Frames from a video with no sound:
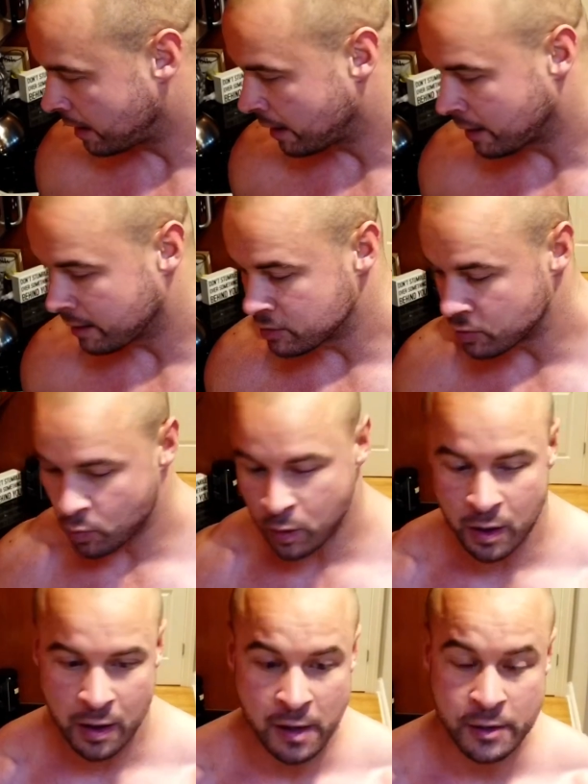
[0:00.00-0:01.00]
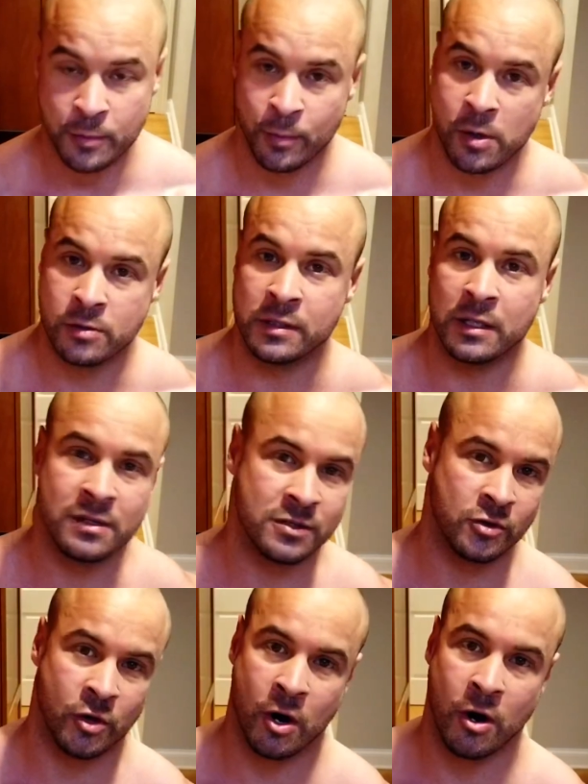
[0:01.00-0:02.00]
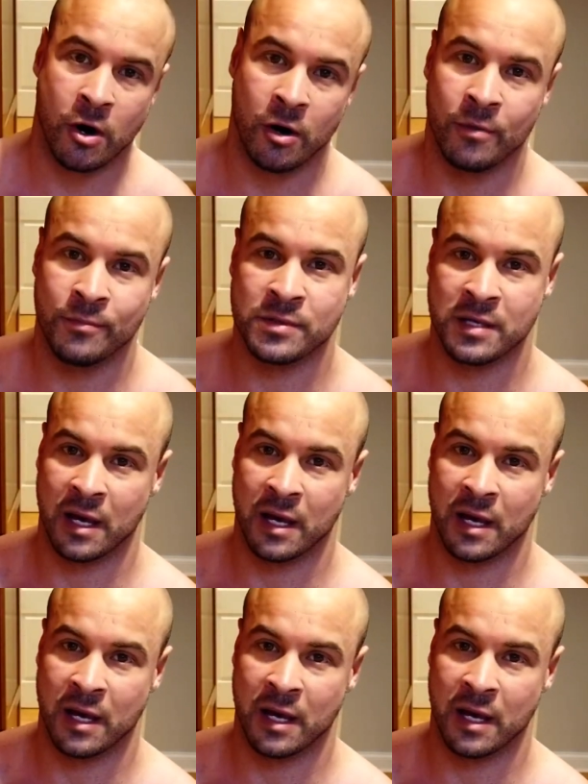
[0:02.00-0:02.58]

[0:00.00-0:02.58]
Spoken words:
and you want your proteins and your carbs